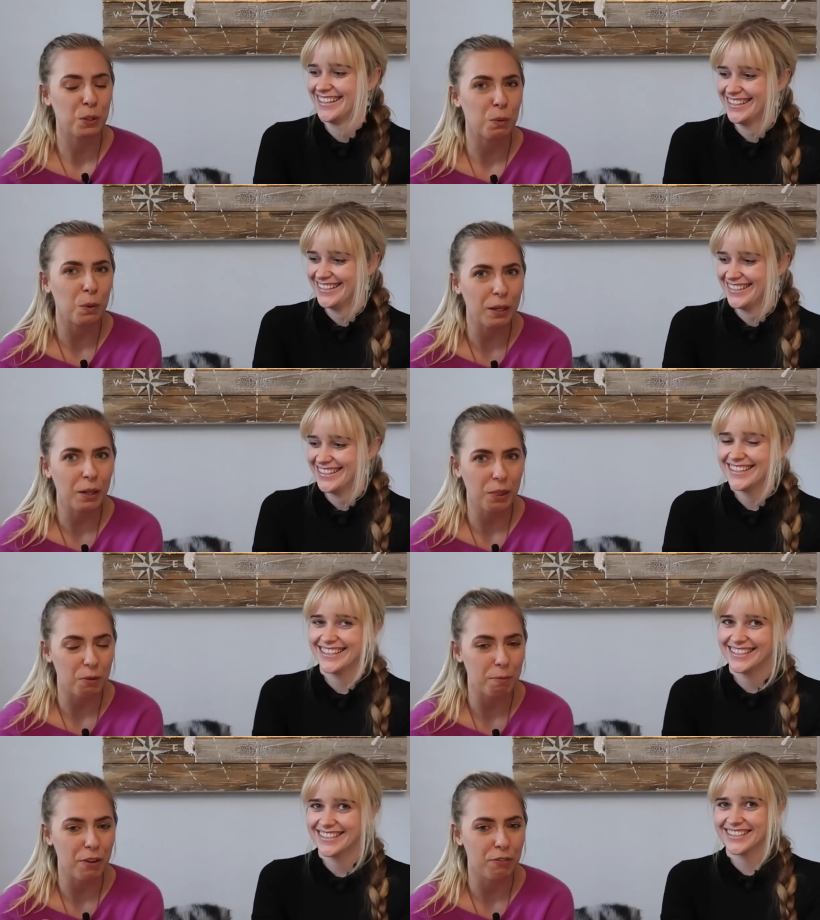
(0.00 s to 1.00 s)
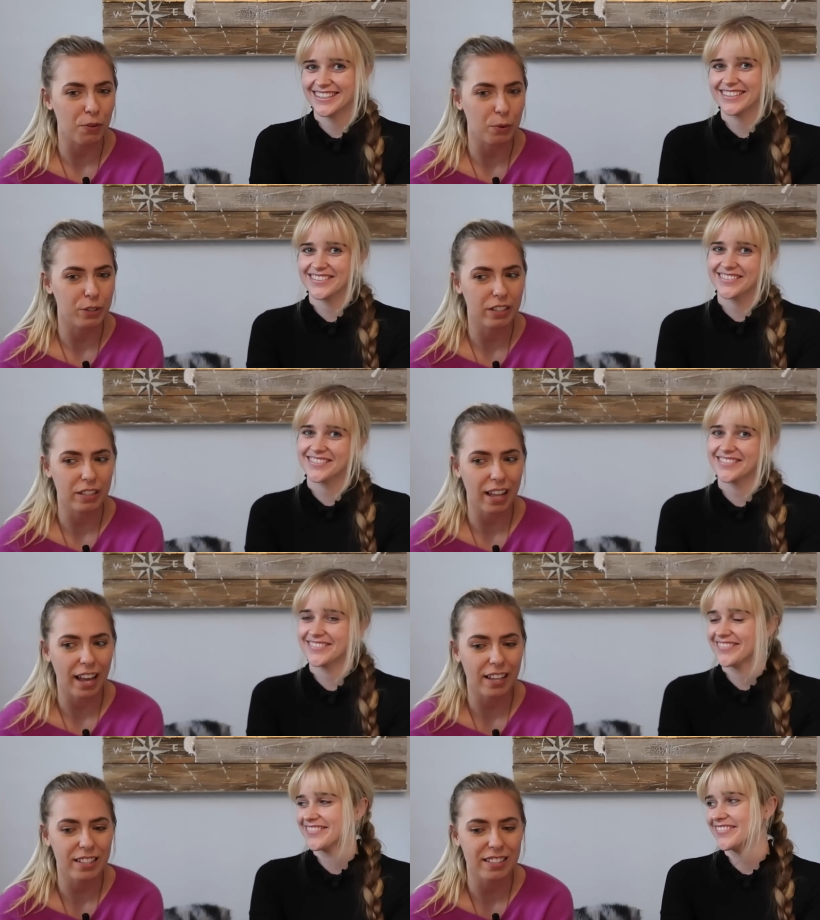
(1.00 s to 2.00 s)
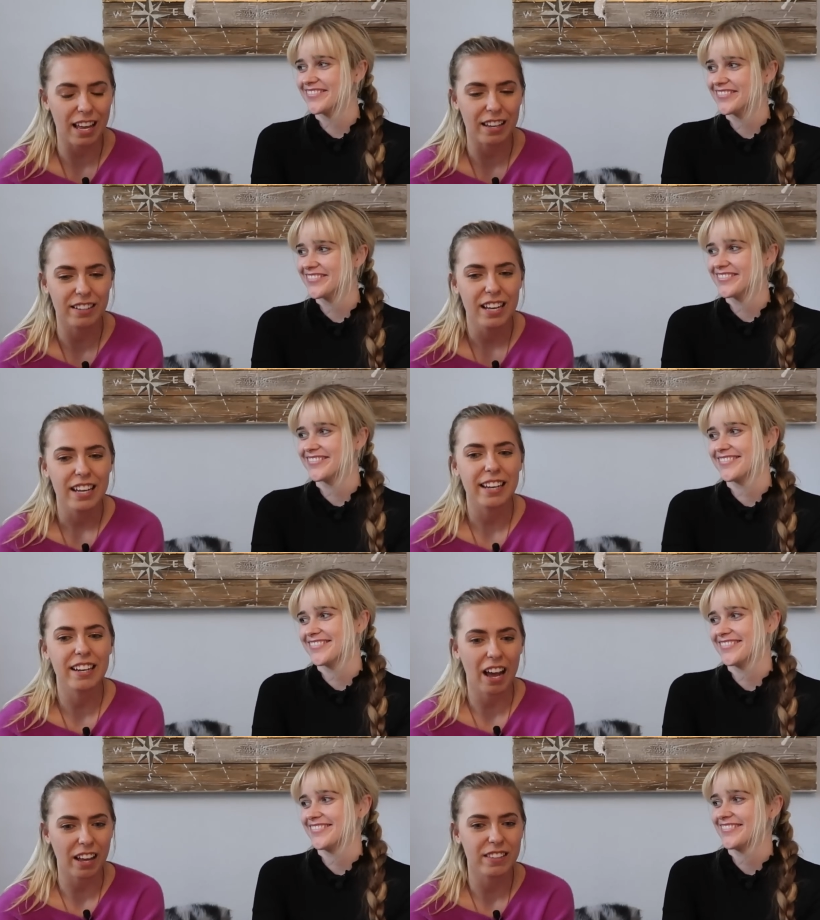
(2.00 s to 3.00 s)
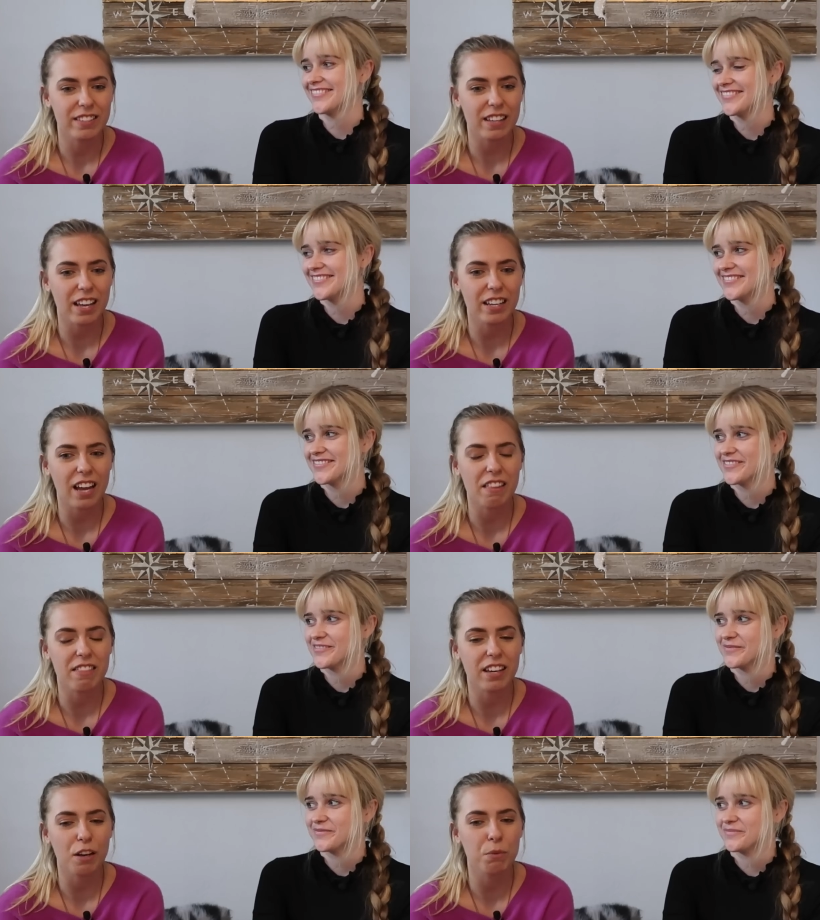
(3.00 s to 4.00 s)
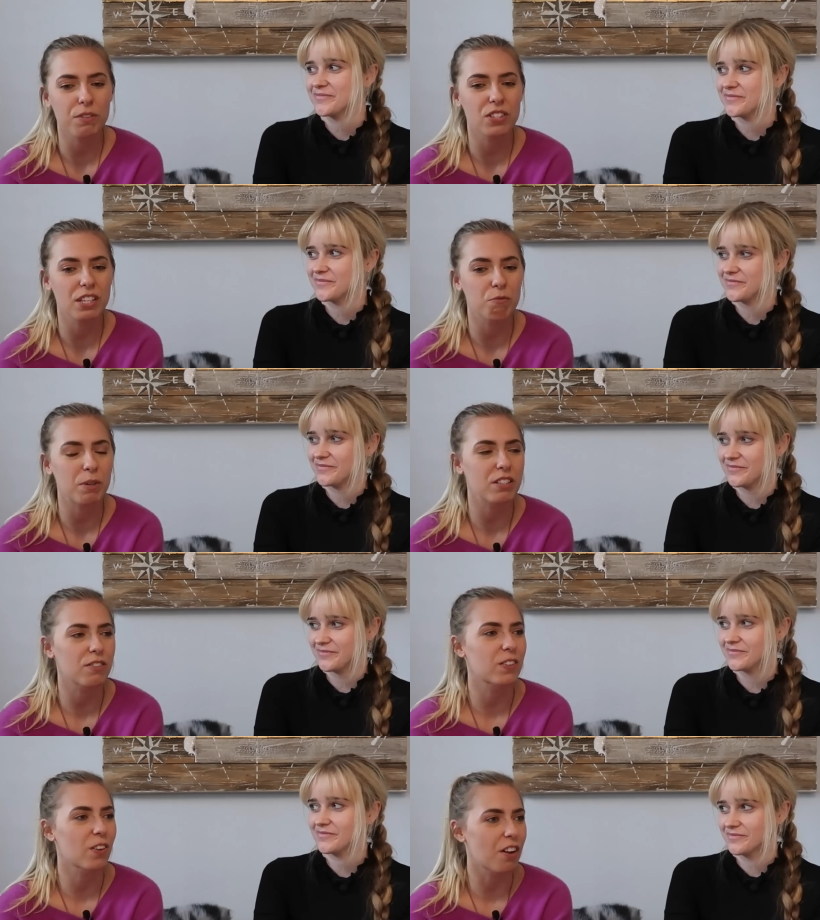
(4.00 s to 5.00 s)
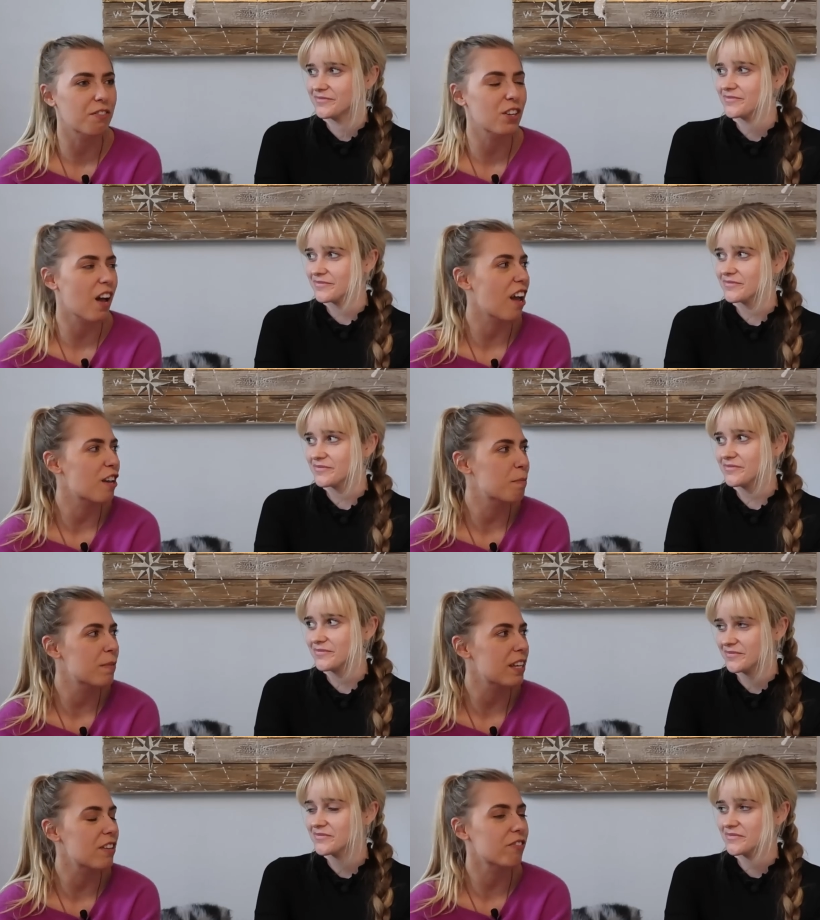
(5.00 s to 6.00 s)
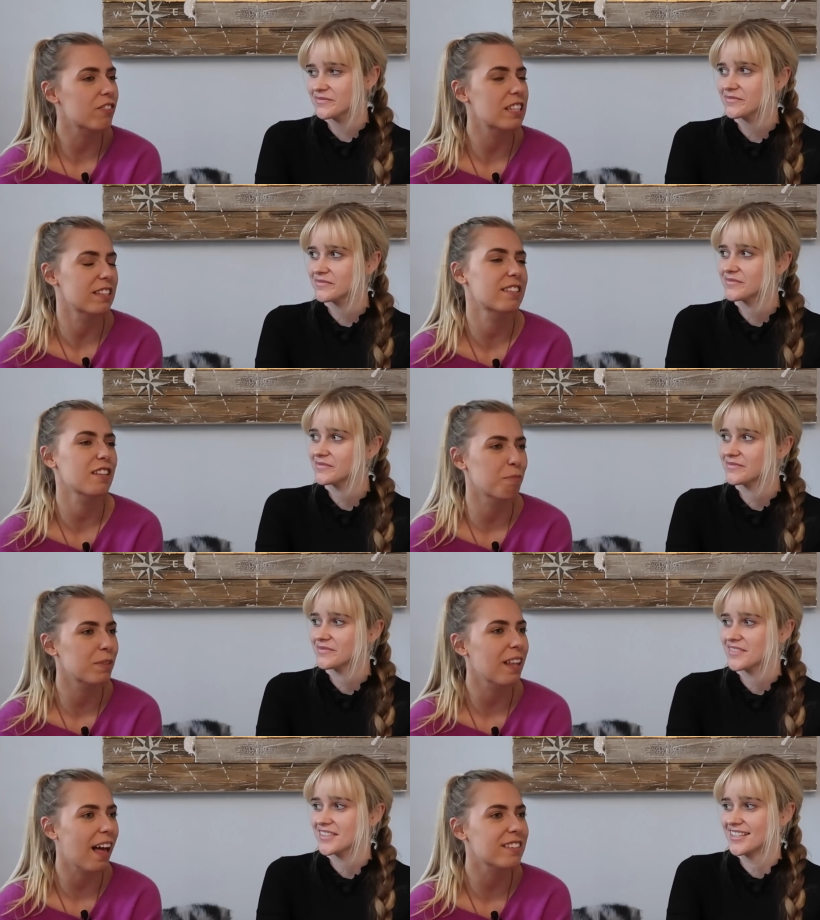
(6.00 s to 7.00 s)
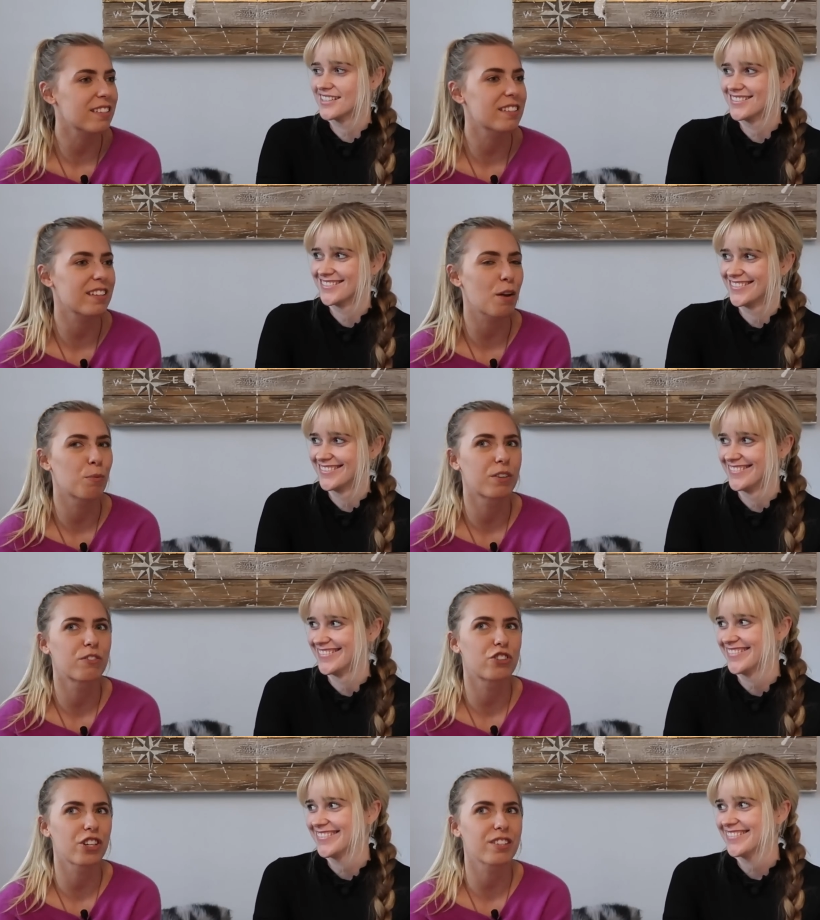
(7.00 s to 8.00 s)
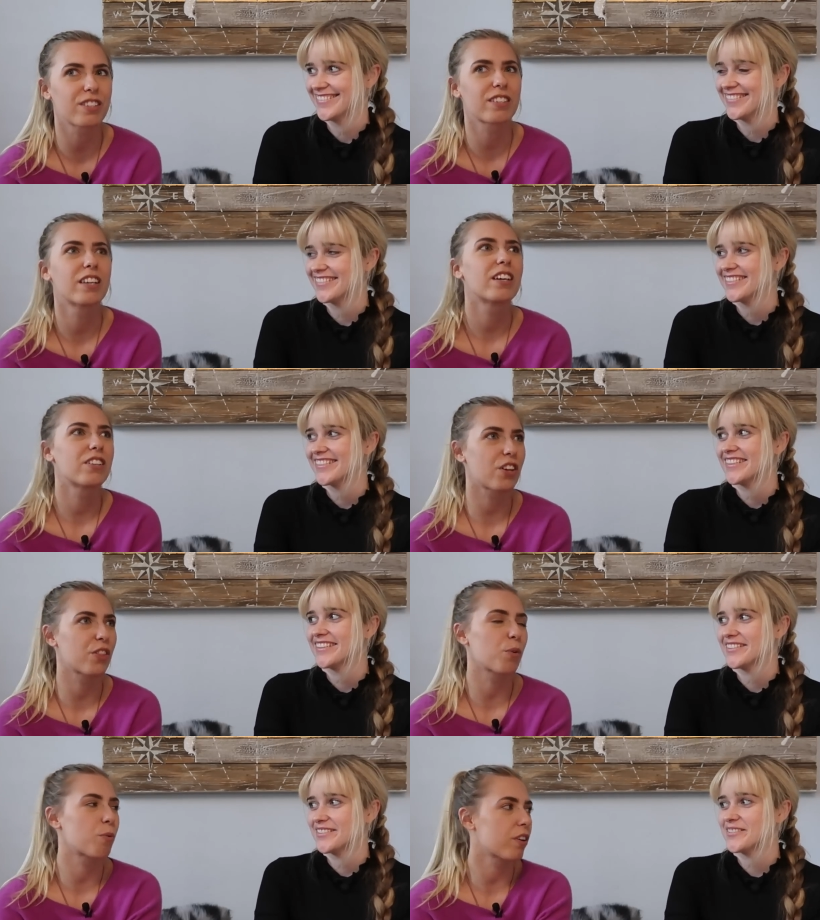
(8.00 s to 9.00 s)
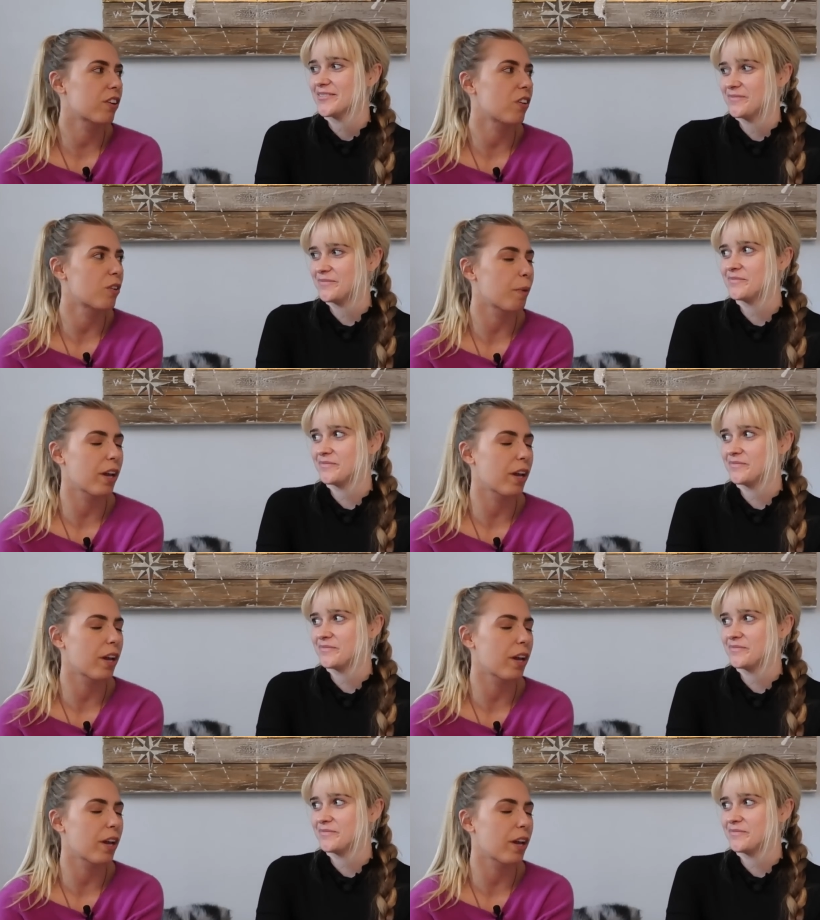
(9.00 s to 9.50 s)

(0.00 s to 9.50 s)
Speaker 1: scrolling through my phone in class and in hindsight i think i would have saved myself a lot of time if in some classes i would have just done the work on mm.